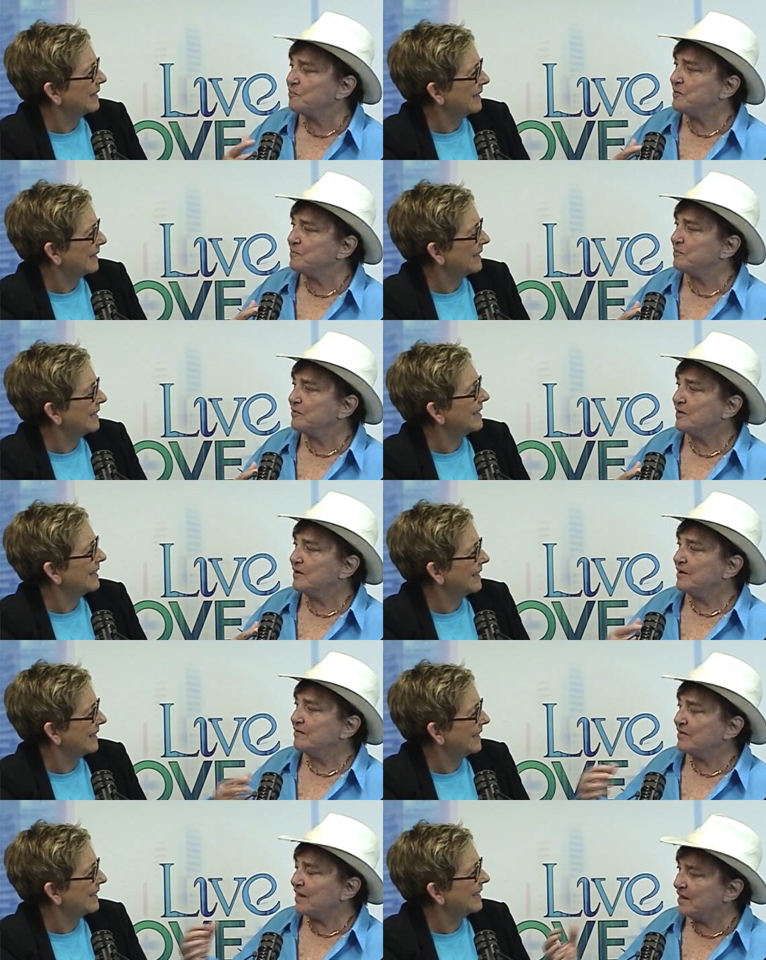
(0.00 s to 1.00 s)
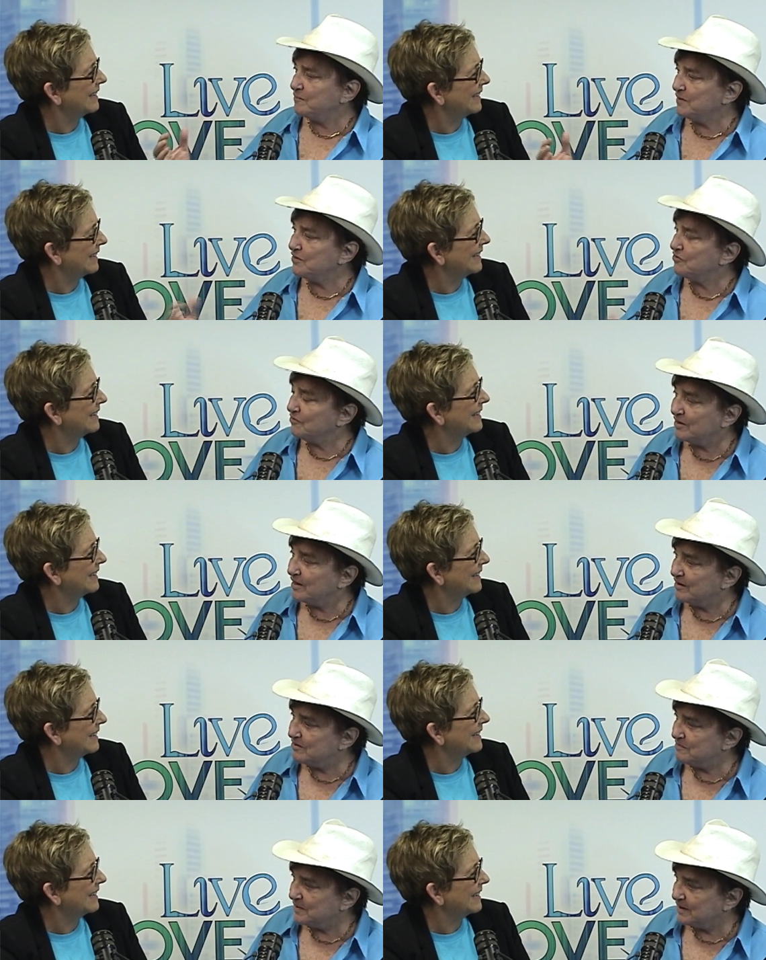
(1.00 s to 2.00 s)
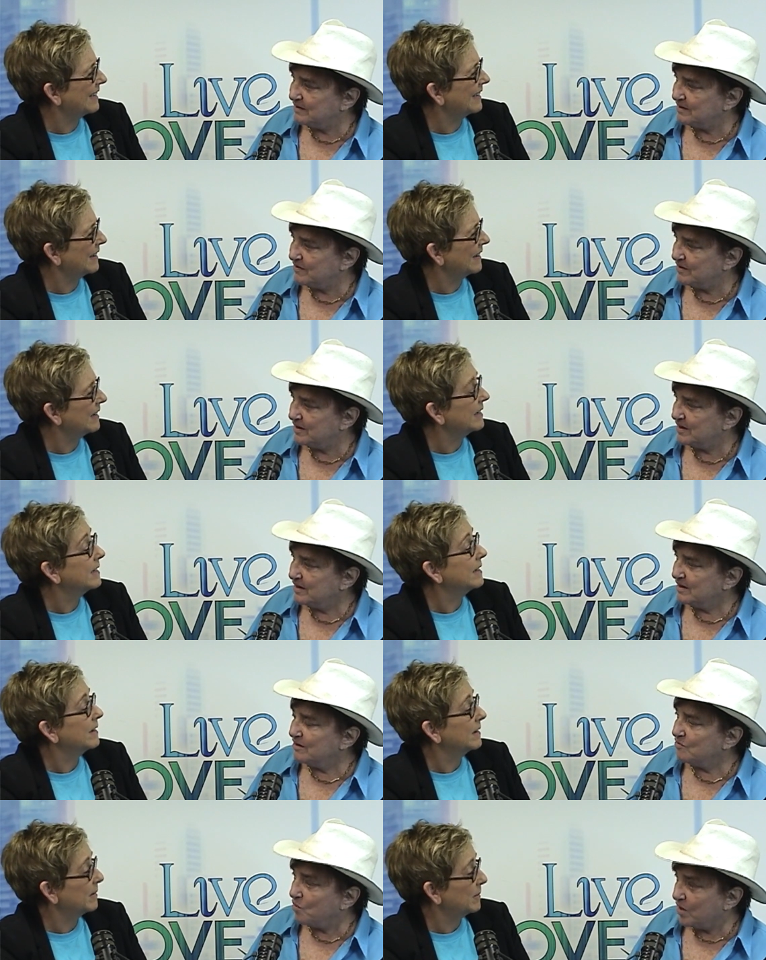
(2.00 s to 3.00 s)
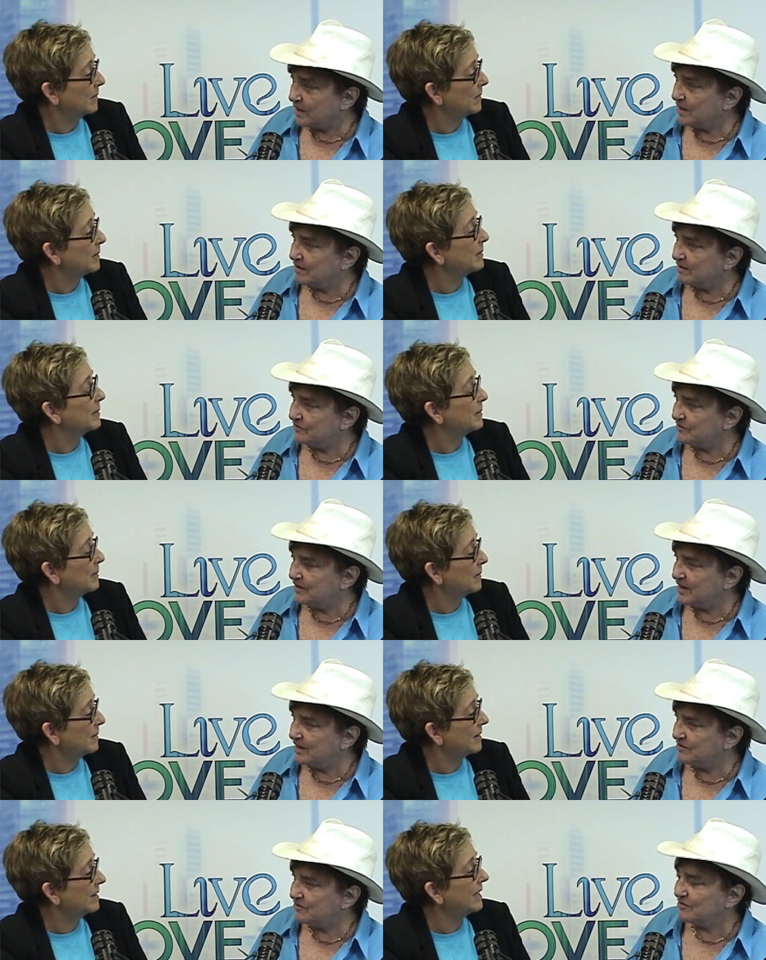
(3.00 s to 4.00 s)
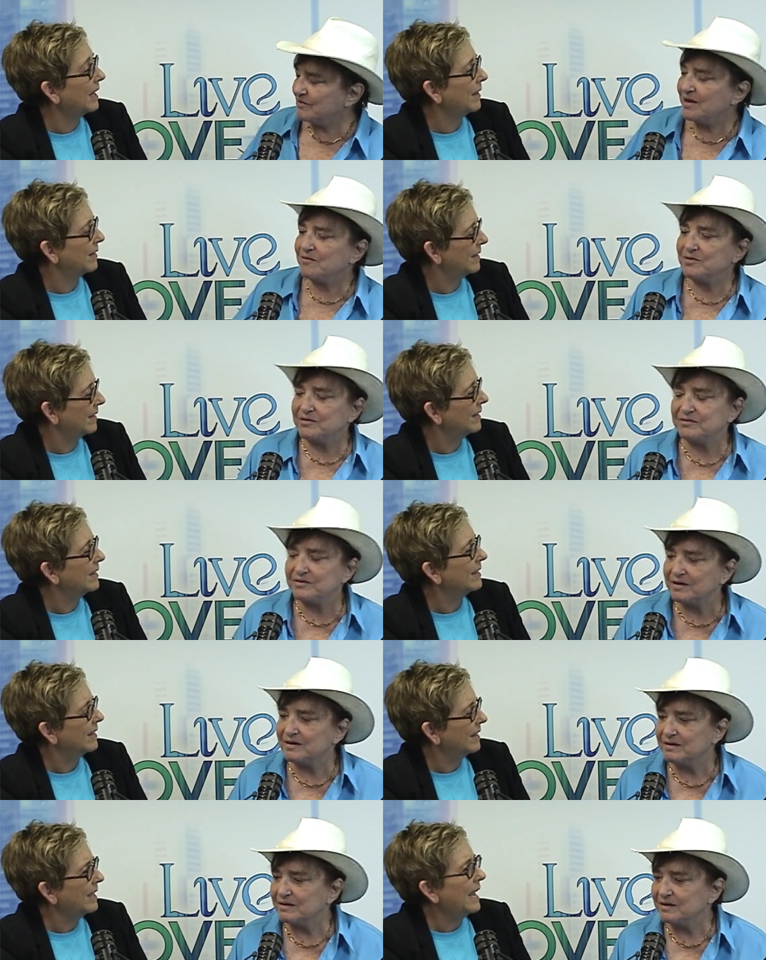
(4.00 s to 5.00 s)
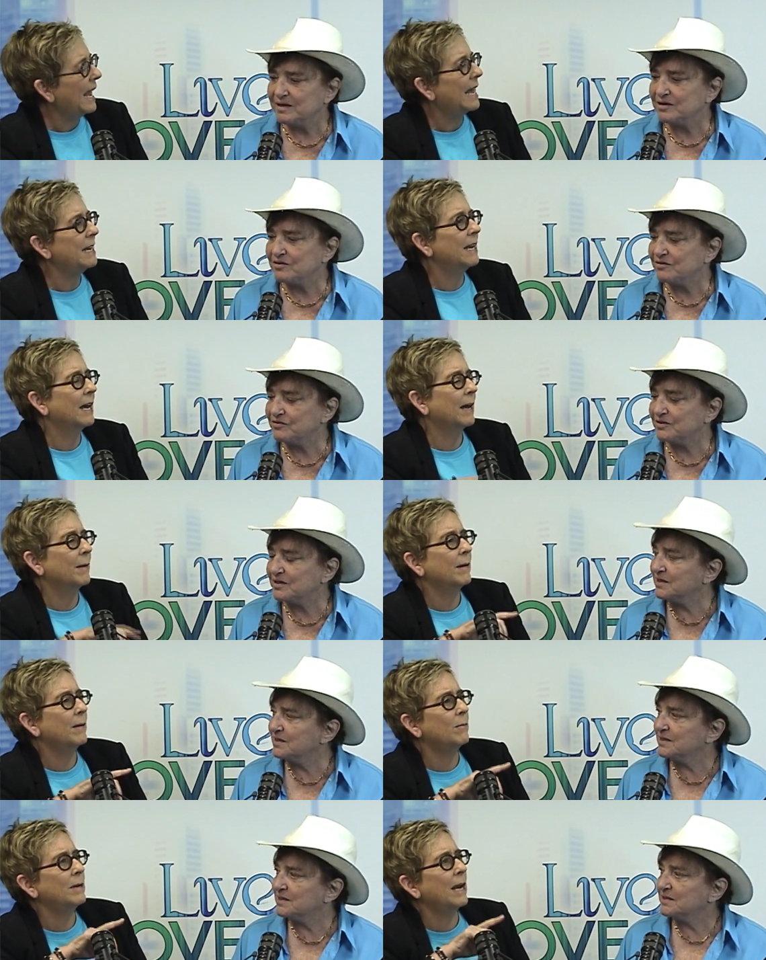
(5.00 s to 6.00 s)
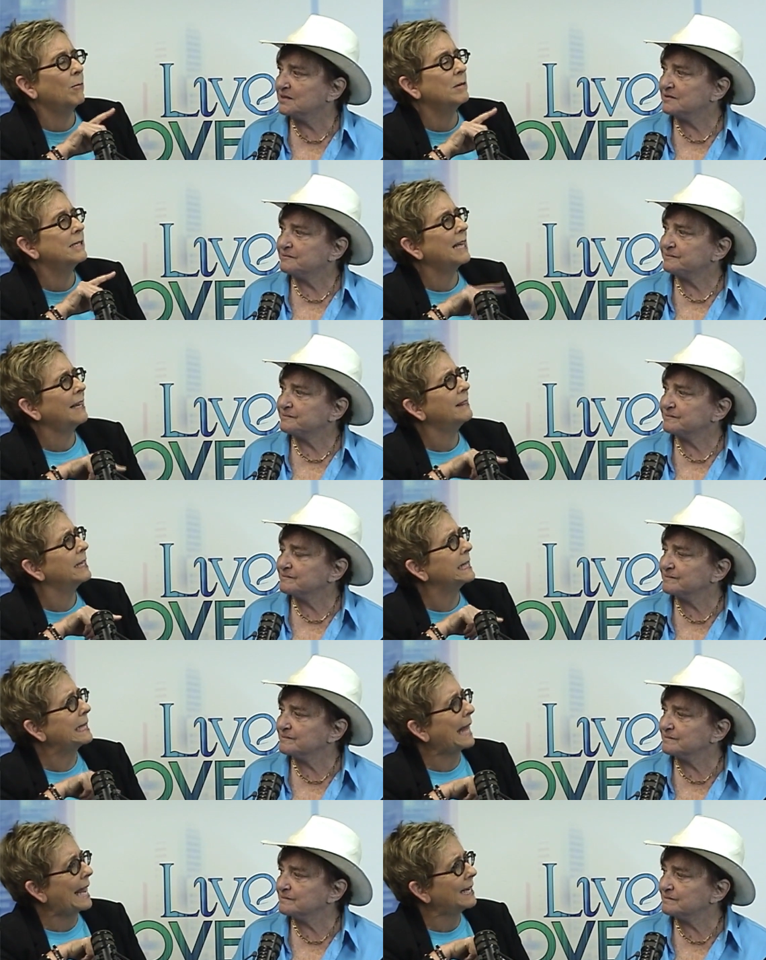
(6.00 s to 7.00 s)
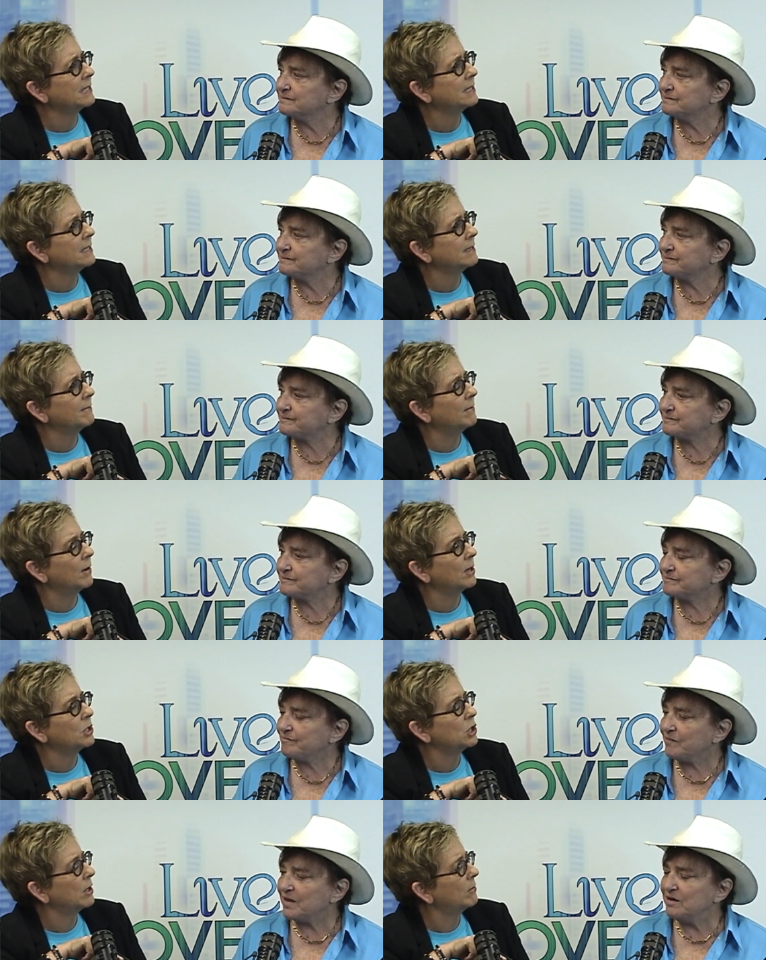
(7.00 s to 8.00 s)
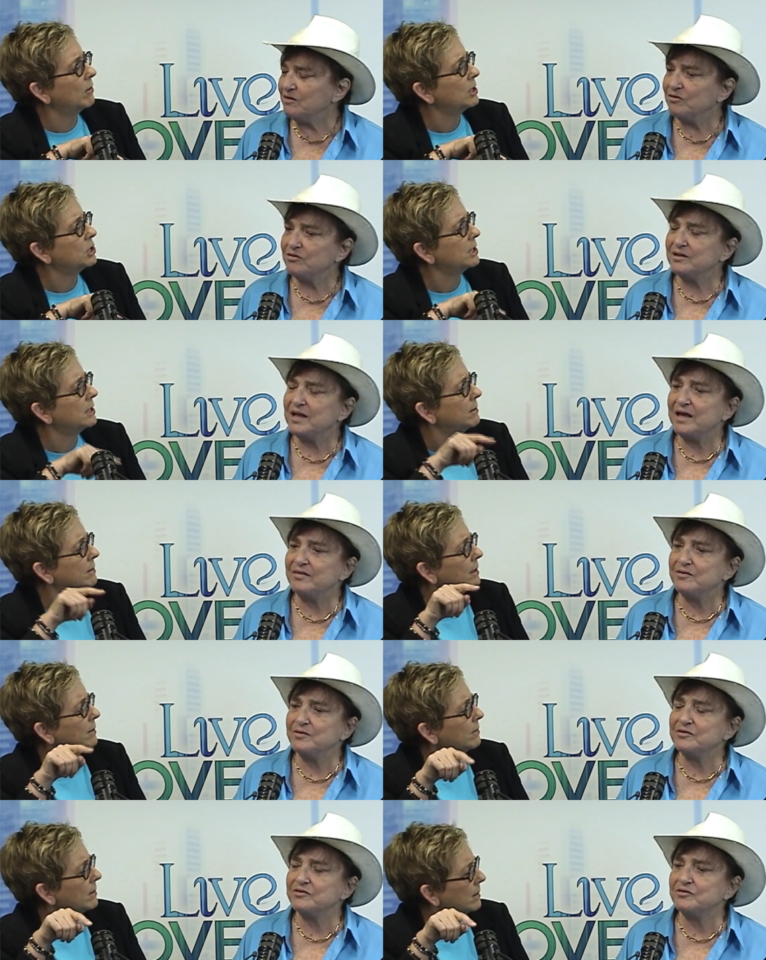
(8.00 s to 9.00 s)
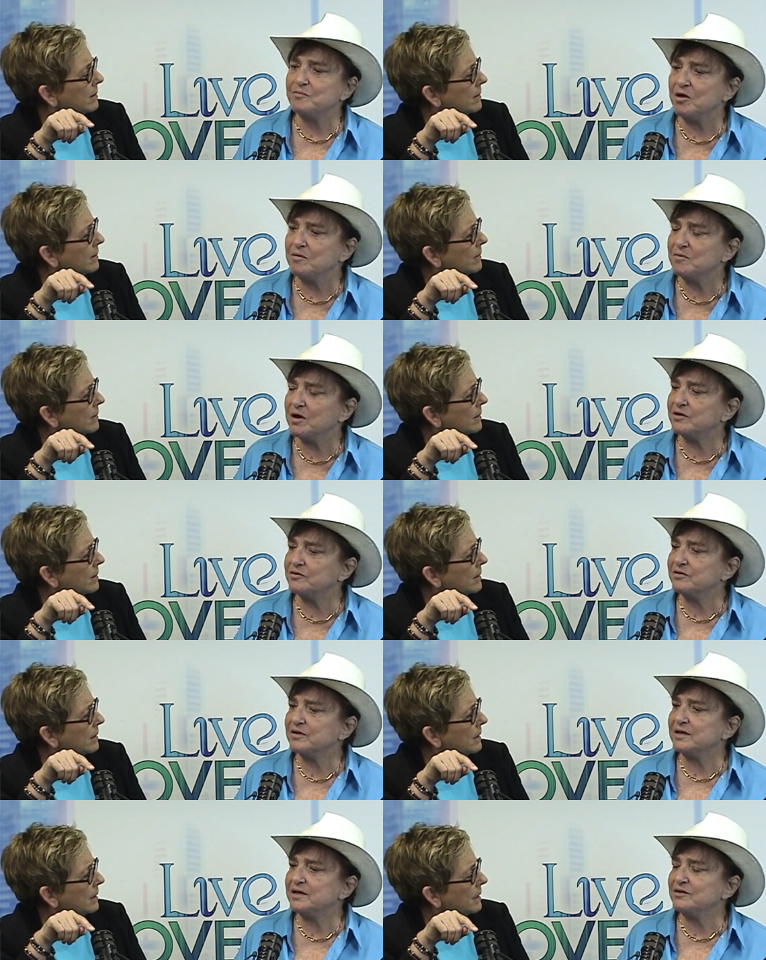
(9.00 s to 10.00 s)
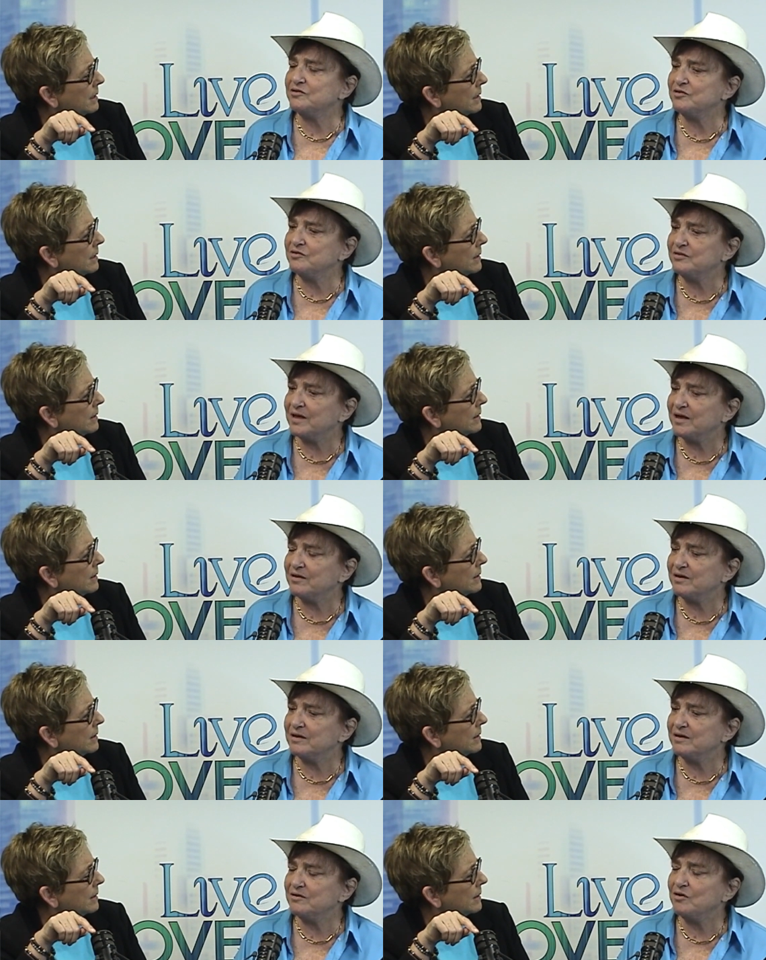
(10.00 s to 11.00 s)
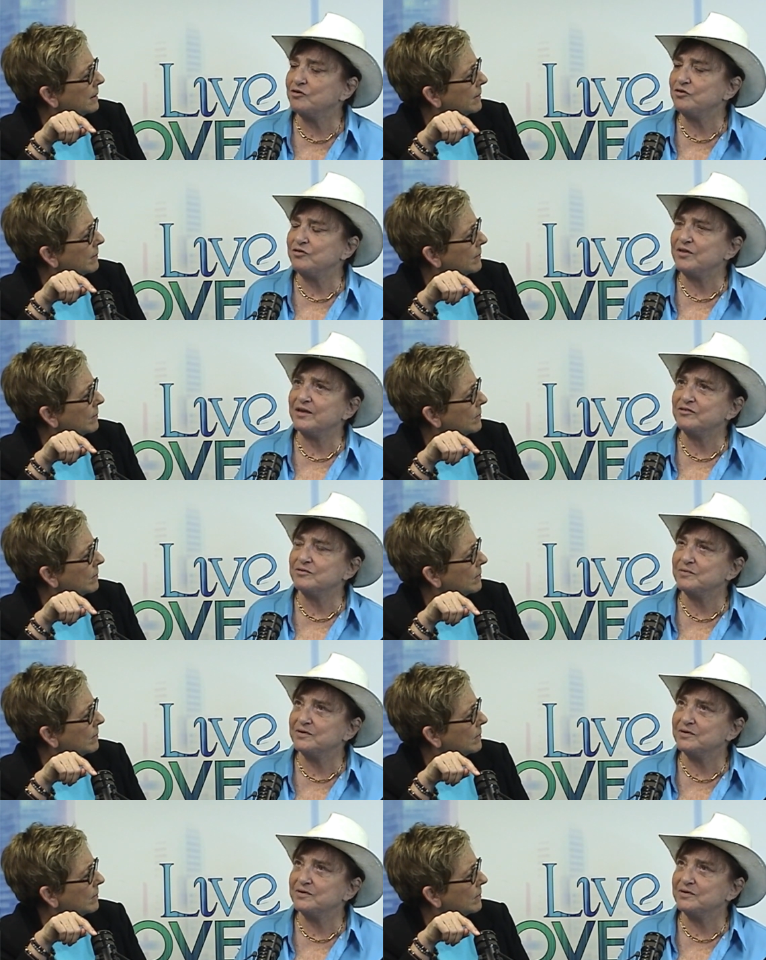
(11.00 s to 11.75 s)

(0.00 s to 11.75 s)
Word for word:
Speaker 1: the people yeah. that had been thrown out of the military walking on stage. So yeah. that was uh, interesting. And, uh,
Speaker 2: now, was that the last march on? No, Washington? the la- there was
Speaker 1: a small march uh, in yeah. two thousand. Uh, uh, no, two thousand